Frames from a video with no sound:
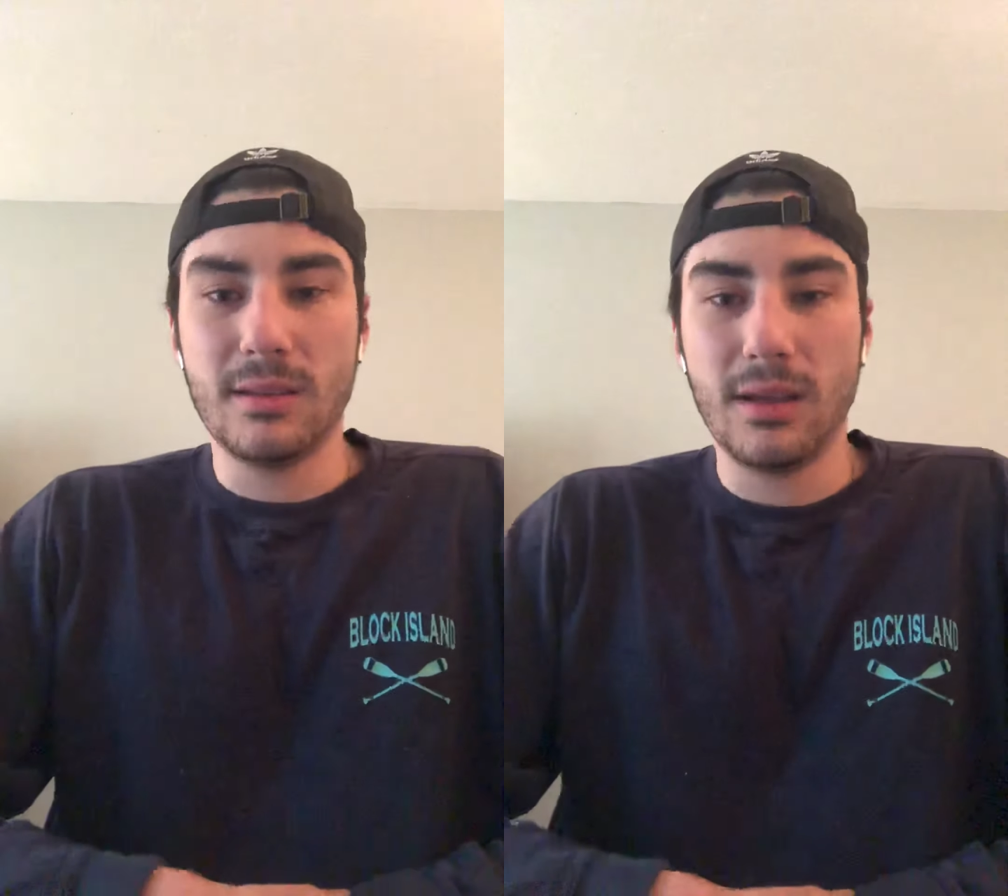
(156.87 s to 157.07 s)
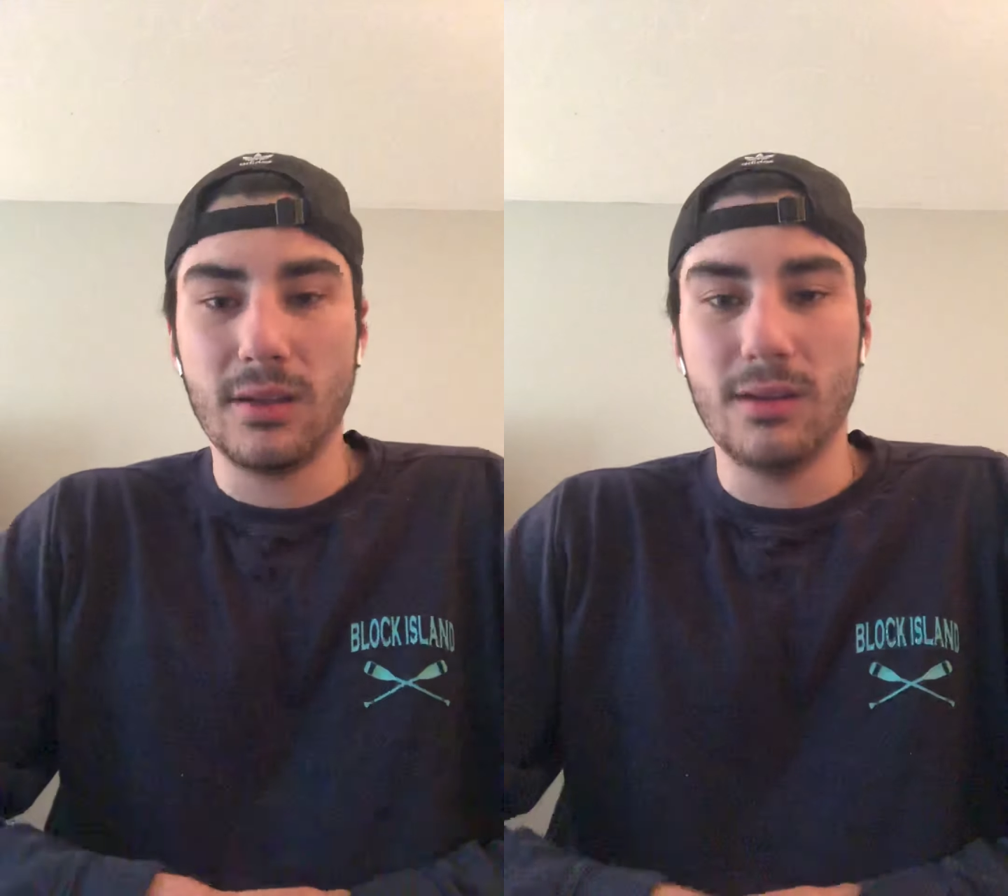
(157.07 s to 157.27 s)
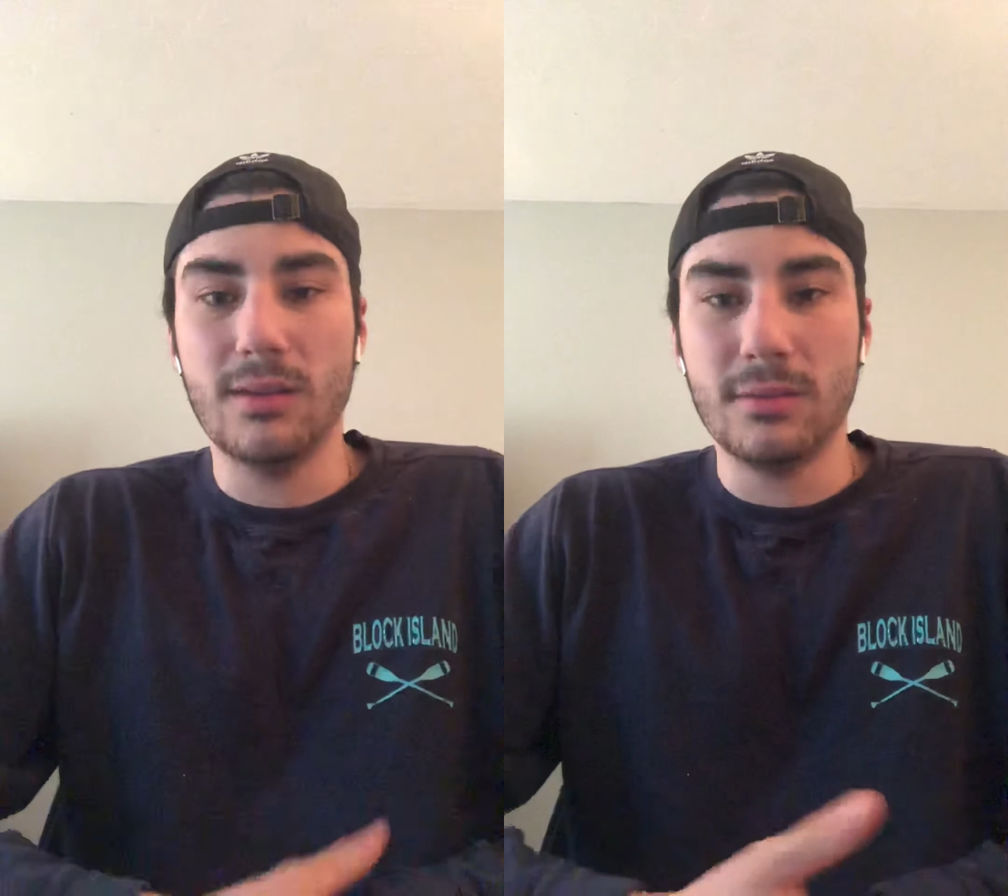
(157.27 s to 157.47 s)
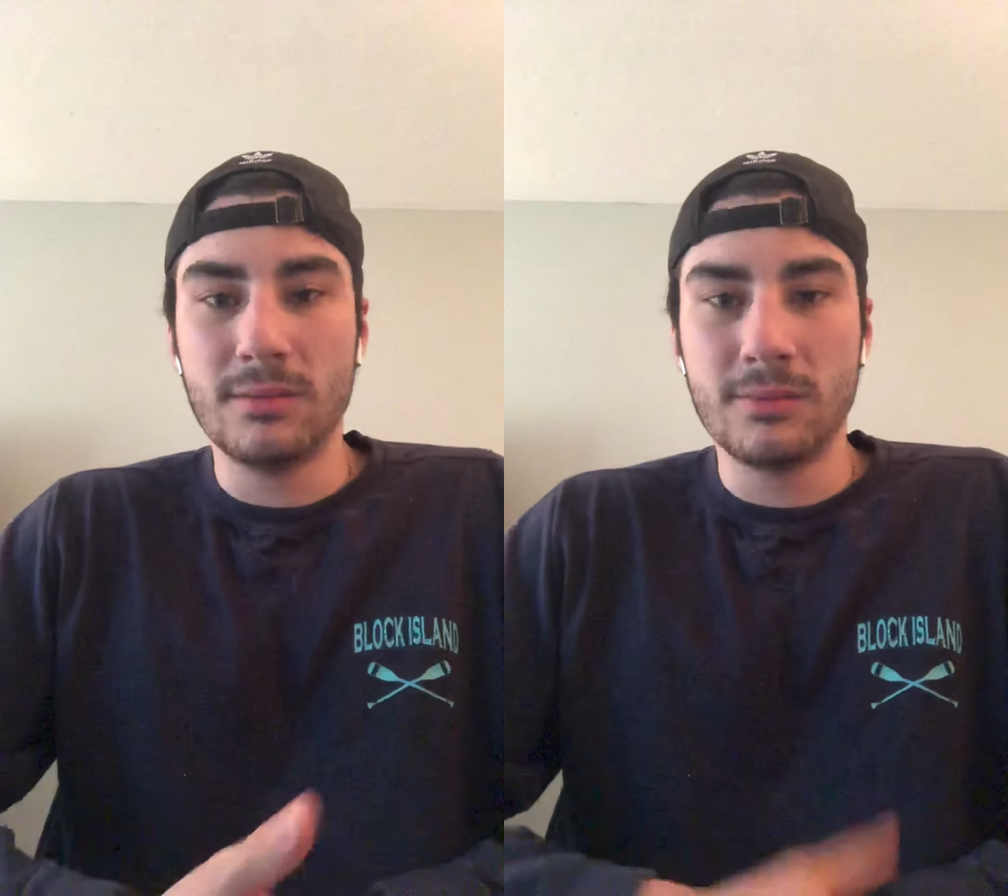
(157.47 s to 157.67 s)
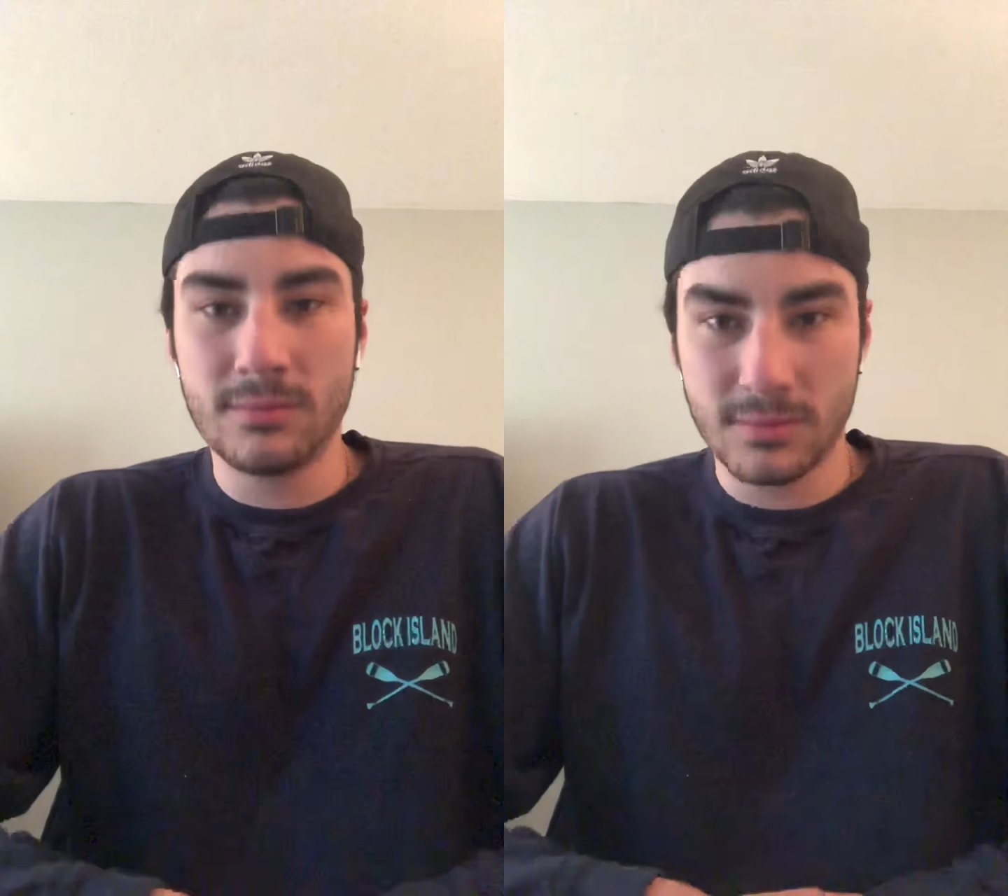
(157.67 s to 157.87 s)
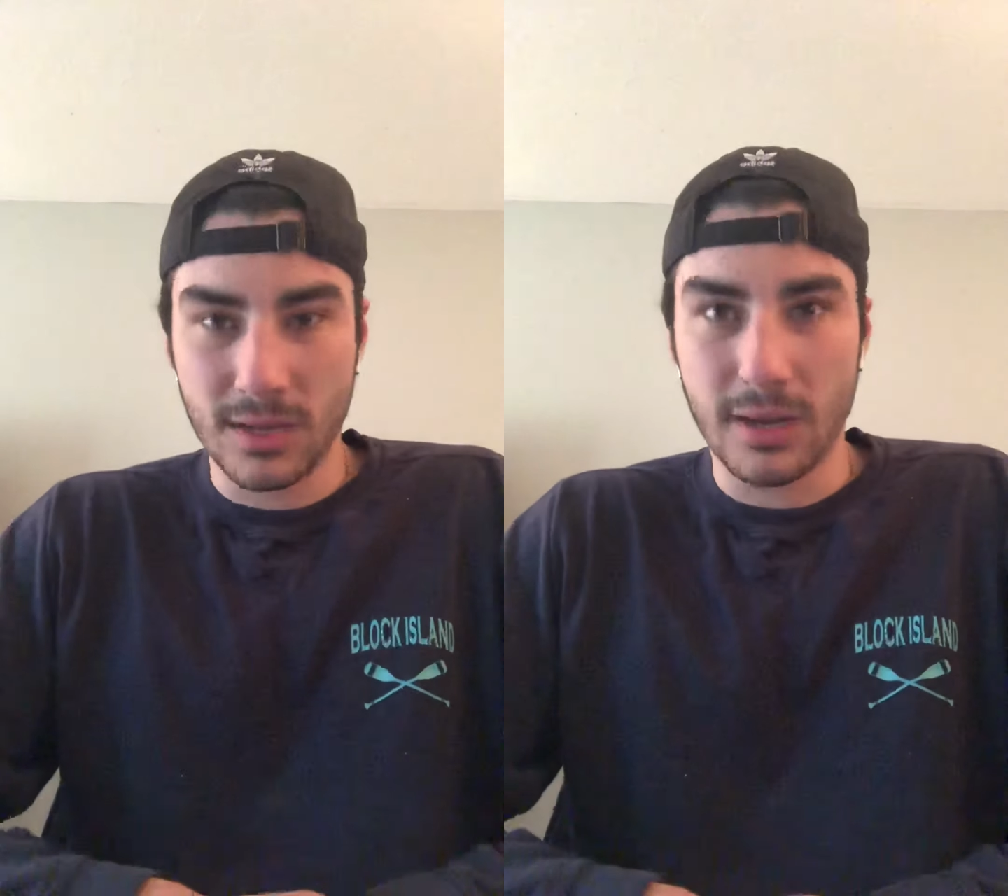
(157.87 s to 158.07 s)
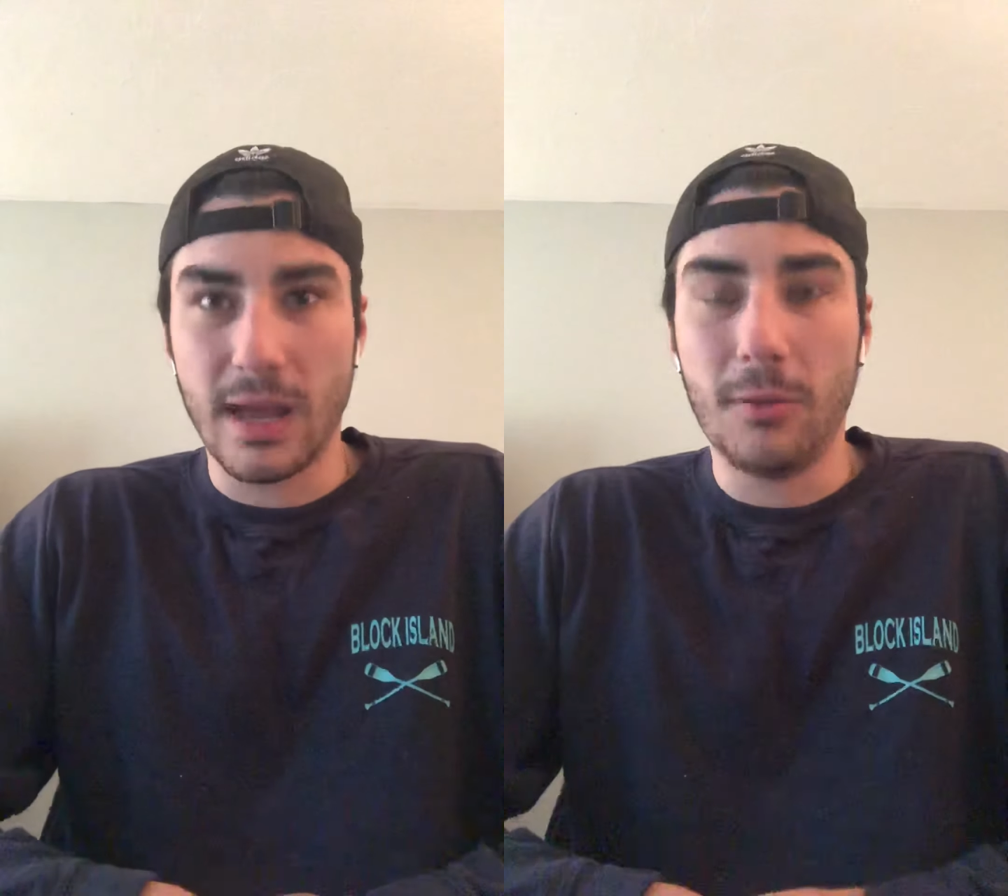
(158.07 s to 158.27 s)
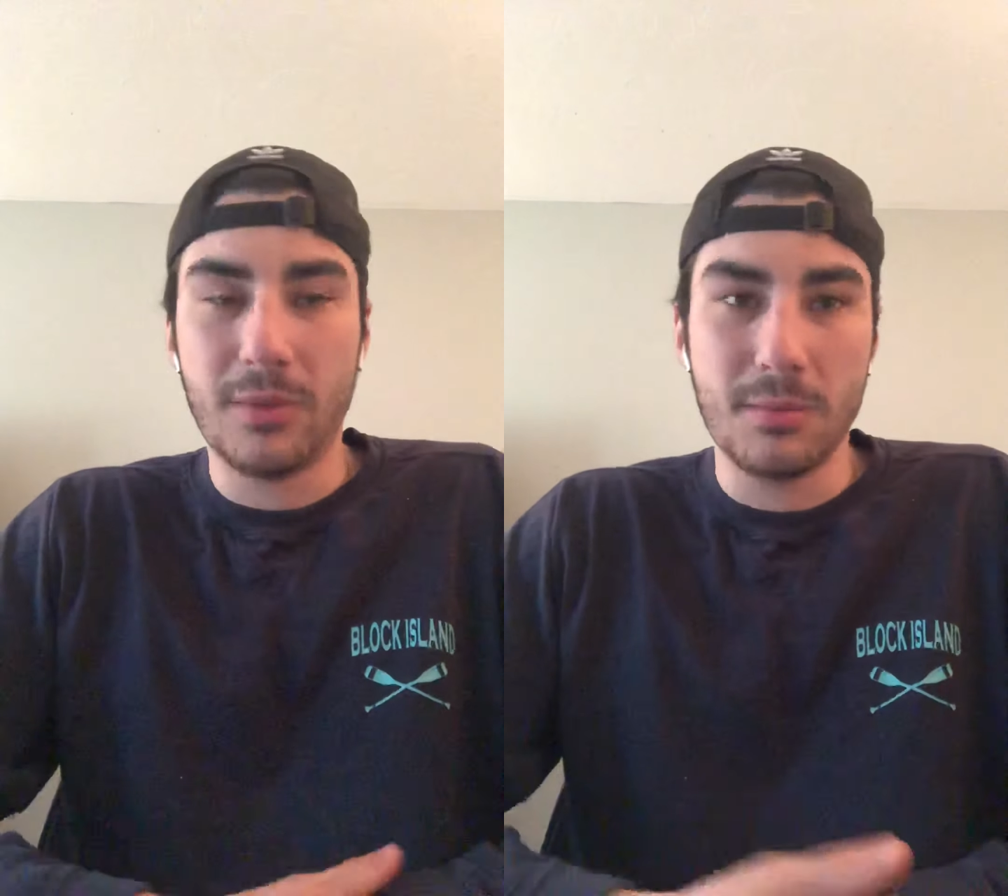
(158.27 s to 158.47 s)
it could help